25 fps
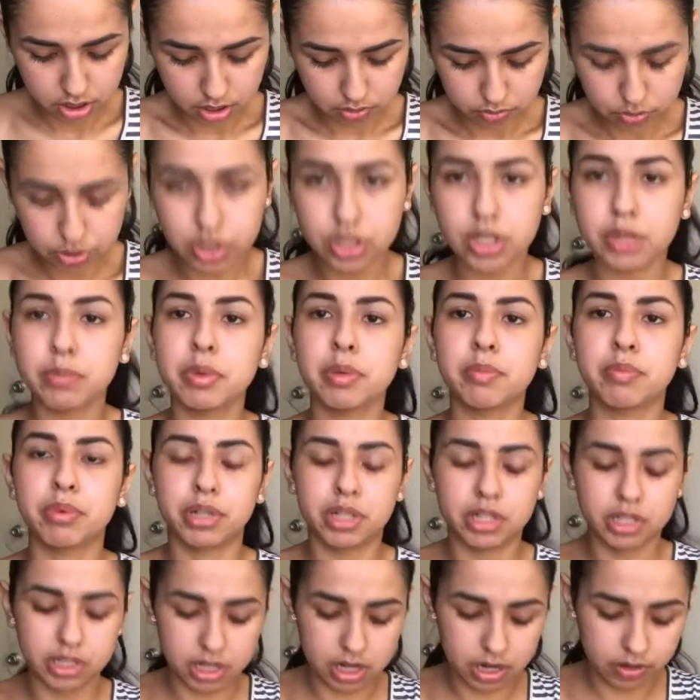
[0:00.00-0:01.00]
I'm just going to be
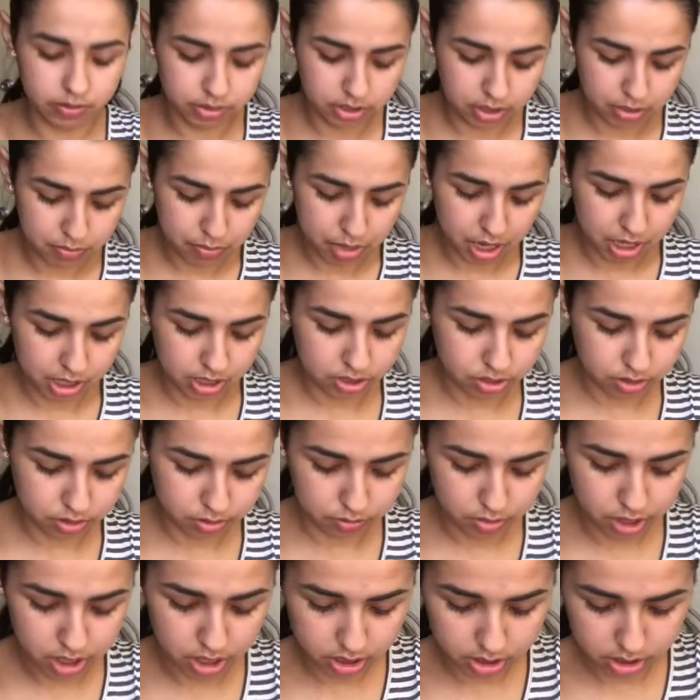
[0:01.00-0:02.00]
putting everything back into the
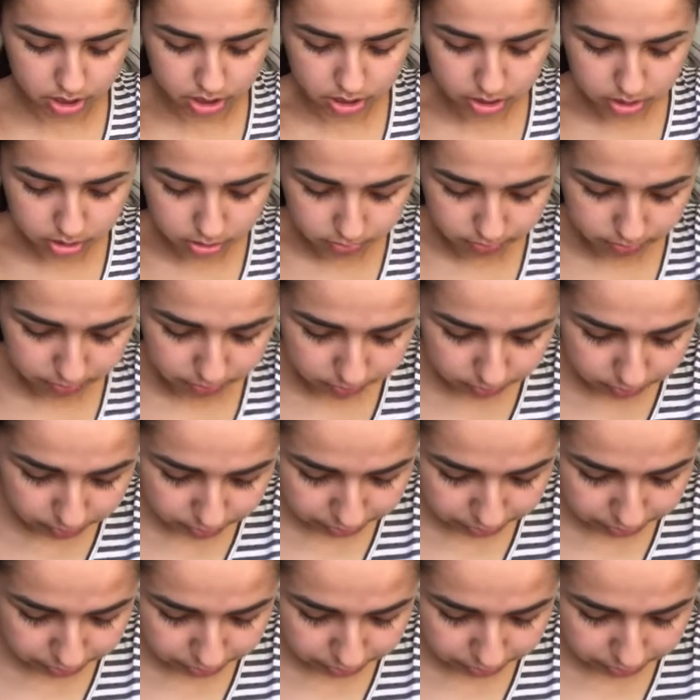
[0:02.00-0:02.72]
box.